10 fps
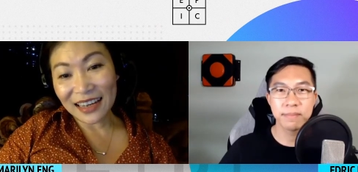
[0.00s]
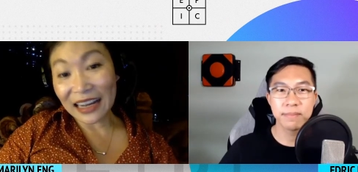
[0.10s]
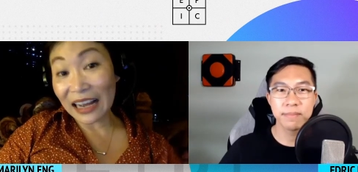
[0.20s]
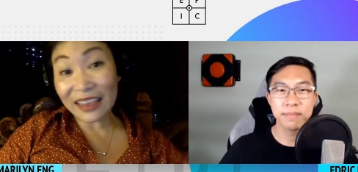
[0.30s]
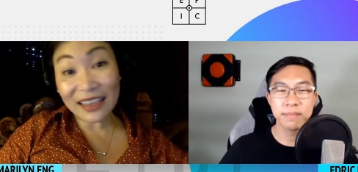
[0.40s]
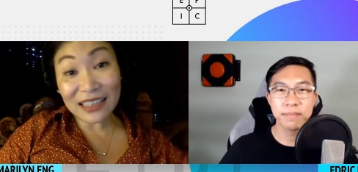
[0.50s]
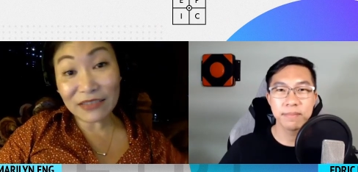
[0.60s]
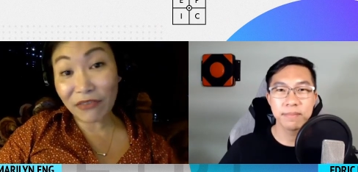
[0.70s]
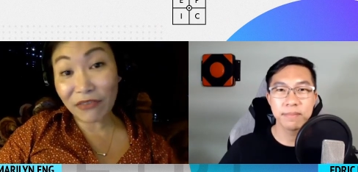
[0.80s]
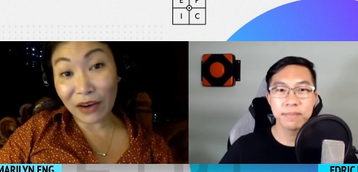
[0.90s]
Speaker 1: I think it's
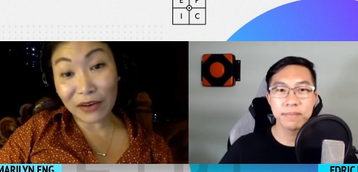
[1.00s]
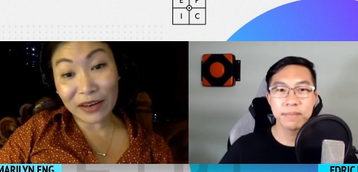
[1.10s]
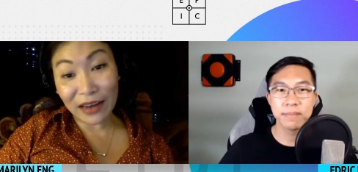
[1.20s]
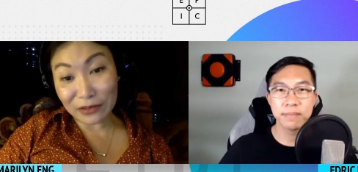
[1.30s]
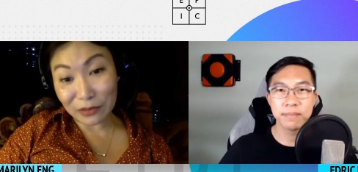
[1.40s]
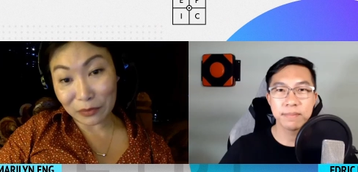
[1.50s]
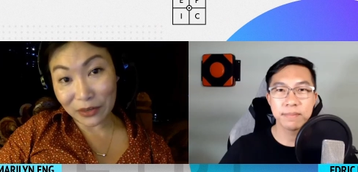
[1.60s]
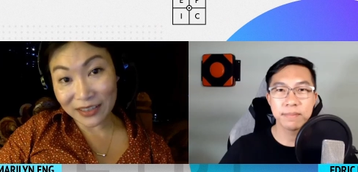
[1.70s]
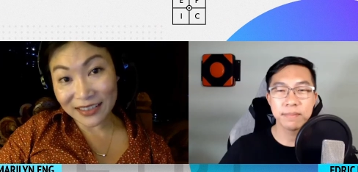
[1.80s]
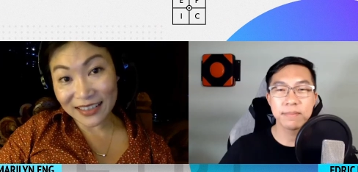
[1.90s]
very natural
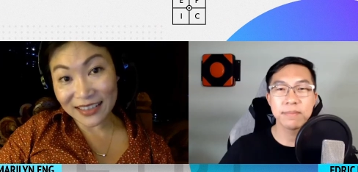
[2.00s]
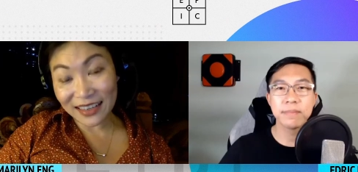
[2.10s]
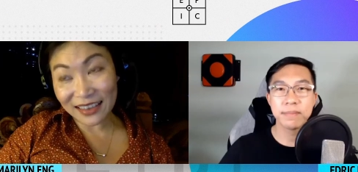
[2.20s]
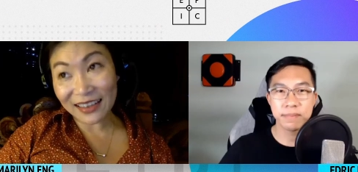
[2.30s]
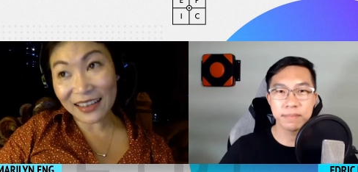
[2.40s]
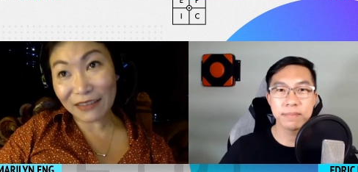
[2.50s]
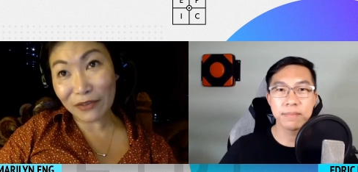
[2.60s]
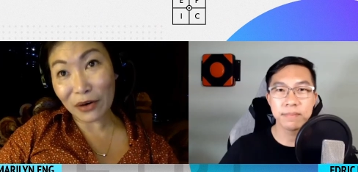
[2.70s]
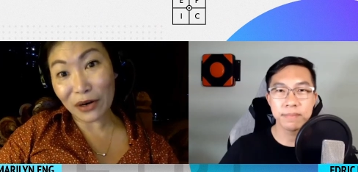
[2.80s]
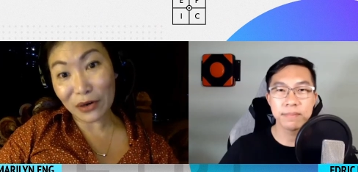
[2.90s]
process. I think if
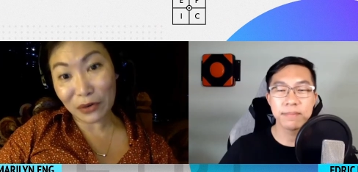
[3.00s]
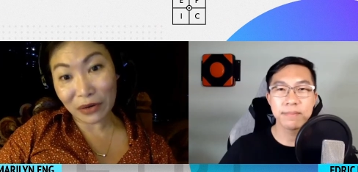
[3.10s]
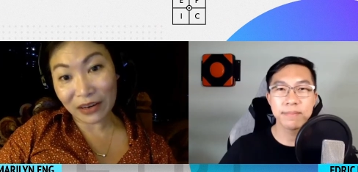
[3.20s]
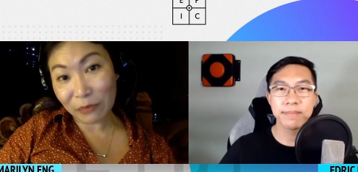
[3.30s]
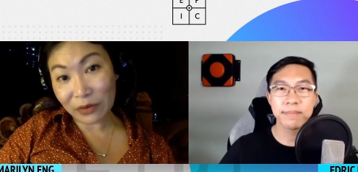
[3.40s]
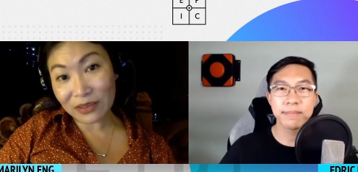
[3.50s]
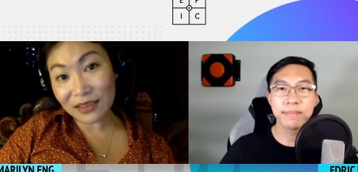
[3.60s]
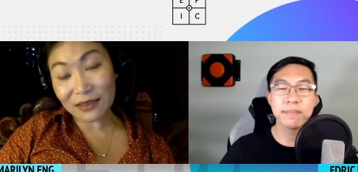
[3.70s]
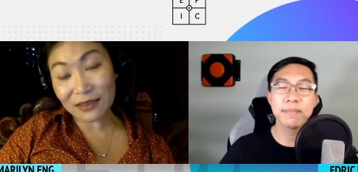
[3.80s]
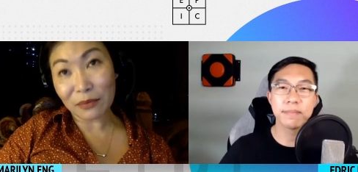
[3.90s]
you are a creative person
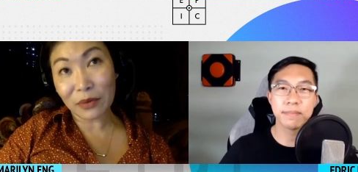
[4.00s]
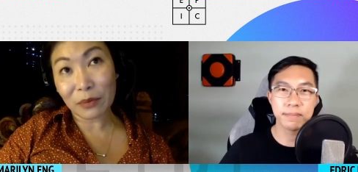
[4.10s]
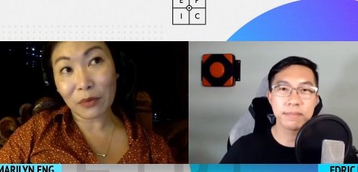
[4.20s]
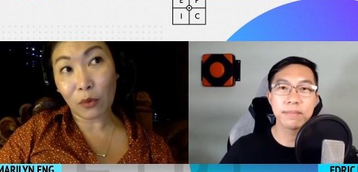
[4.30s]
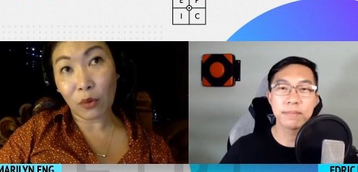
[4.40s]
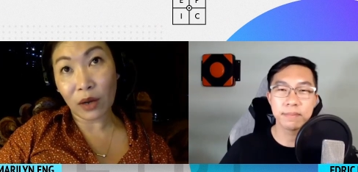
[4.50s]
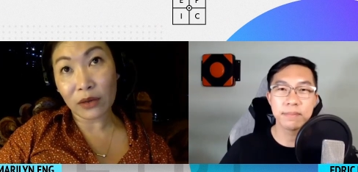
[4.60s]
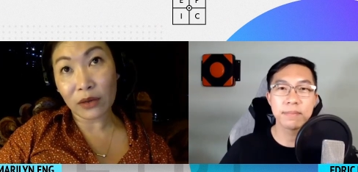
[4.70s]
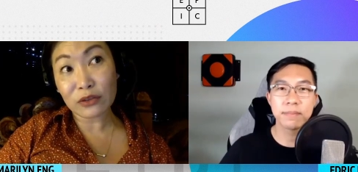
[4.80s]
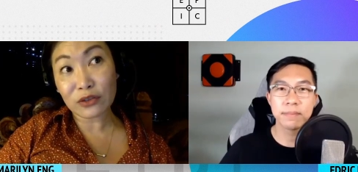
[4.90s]
or people who are
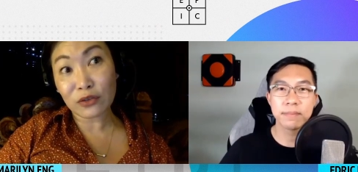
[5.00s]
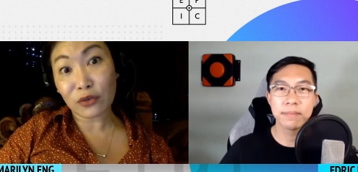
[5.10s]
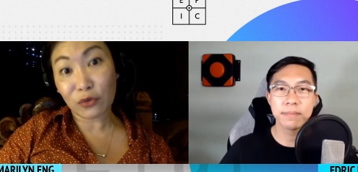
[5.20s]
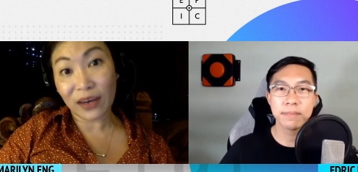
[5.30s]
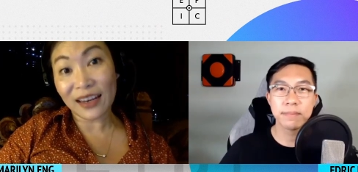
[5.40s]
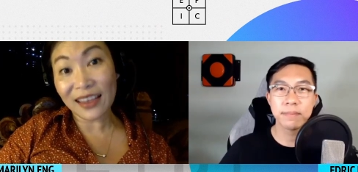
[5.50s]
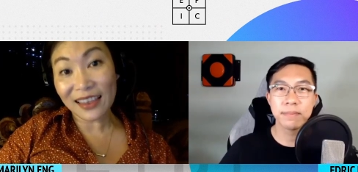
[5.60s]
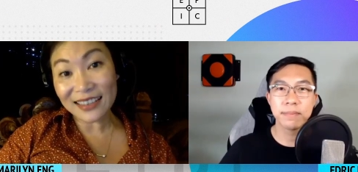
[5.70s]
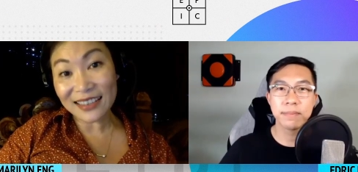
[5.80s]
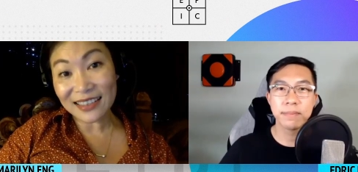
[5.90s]
used to creating
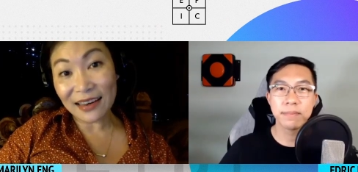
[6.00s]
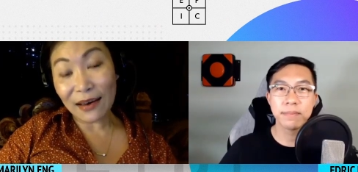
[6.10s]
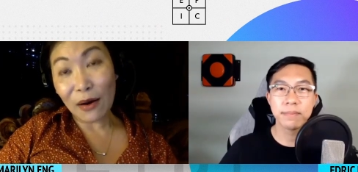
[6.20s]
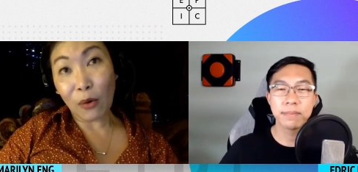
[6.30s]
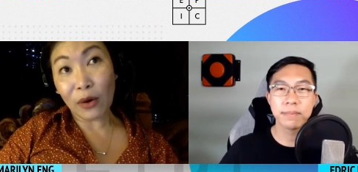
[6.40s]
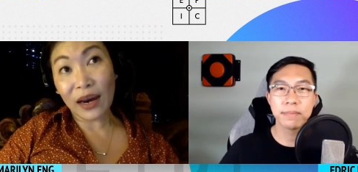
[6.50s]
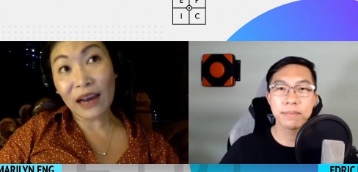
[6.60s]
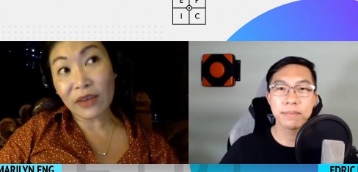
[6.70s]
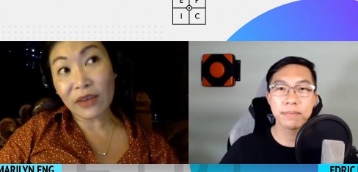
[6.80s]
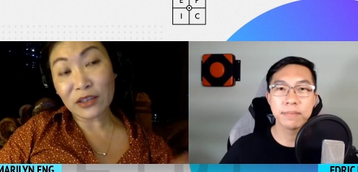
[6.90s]
things or have
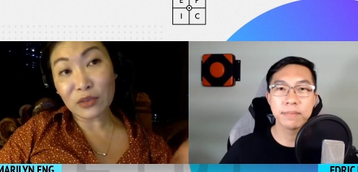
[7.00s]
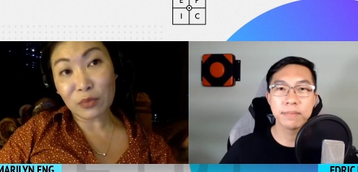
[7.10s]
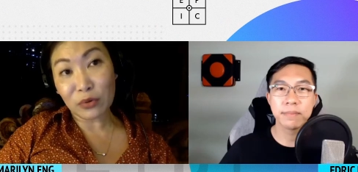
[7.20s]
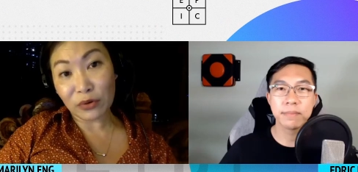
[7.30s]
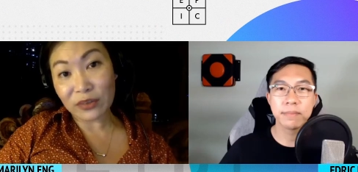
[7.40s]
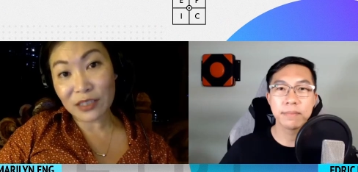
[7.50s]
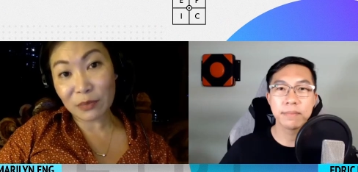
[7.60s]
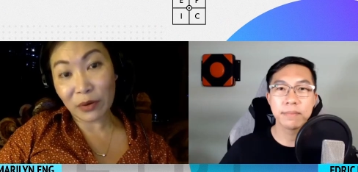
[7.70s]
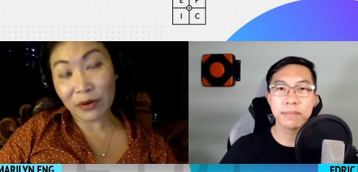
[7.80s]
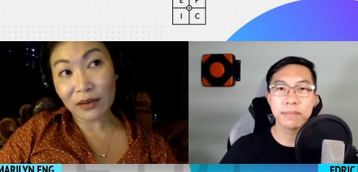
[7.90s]
the entrepreneurial
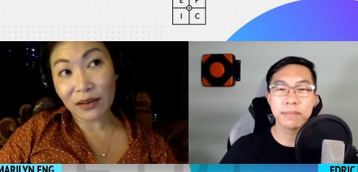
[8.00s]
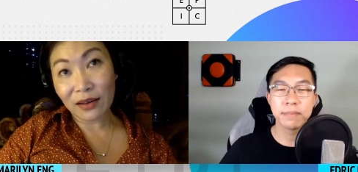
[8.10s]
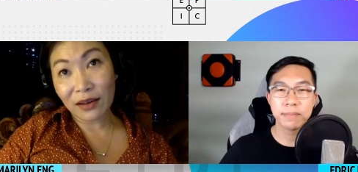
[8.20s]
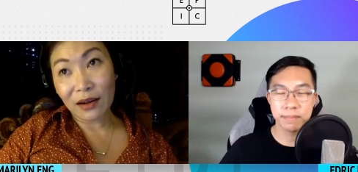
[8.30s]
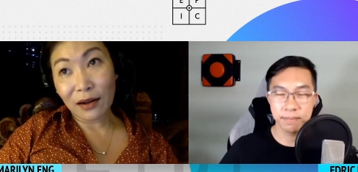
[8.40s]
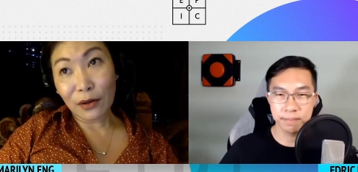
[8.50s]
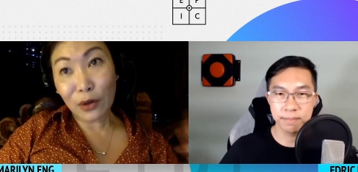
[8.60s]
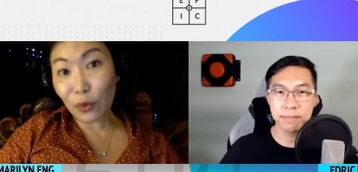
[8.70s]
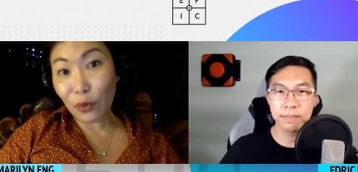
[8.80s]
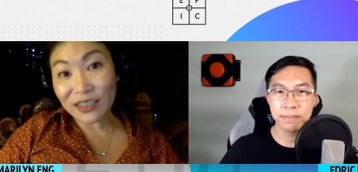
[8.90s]
spirit,
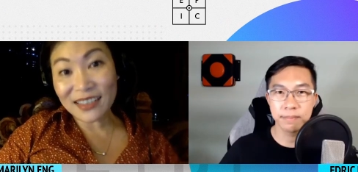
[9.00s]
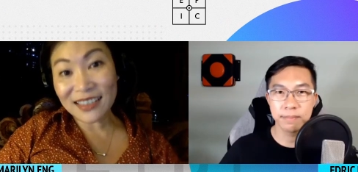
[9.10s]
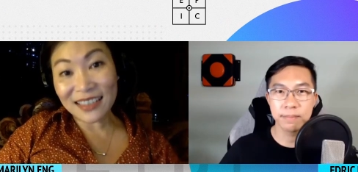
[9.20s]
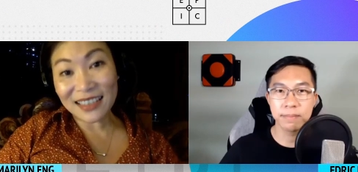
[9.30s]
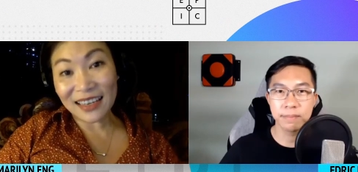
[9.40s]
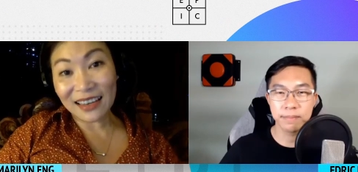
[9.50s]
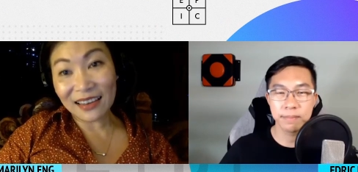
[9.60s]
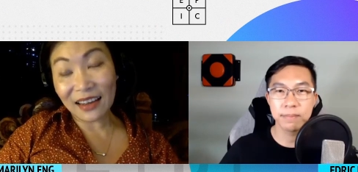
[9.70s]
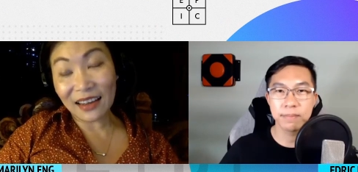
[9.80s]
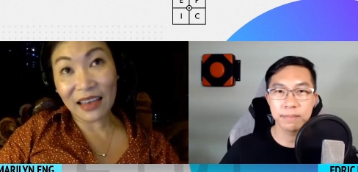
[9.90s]
you will just sit together
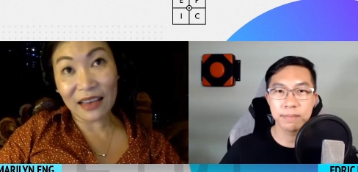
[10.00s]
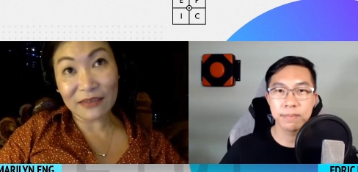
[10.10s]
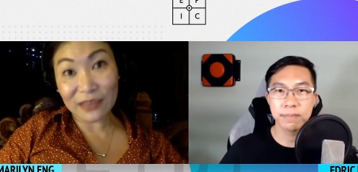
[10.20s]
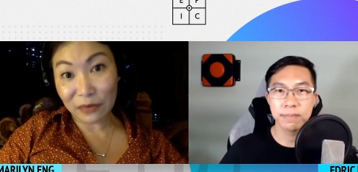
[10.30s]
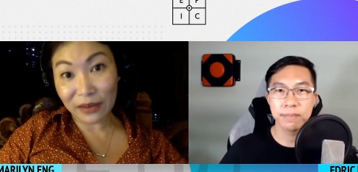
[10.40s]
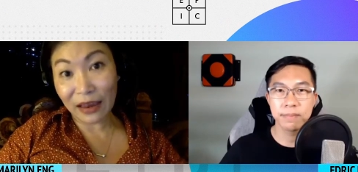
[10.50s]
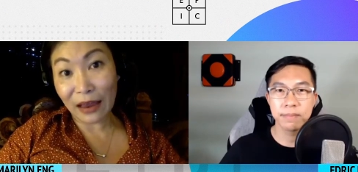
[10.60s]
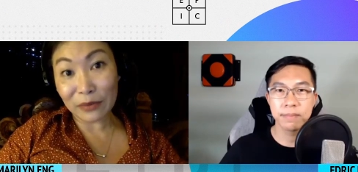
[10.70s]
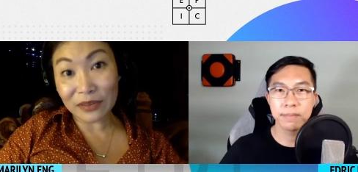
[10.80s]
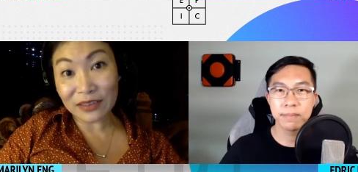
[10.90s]
and have something
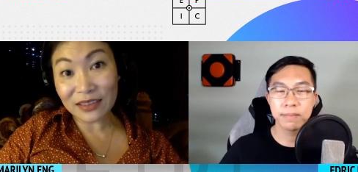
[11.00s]
happen.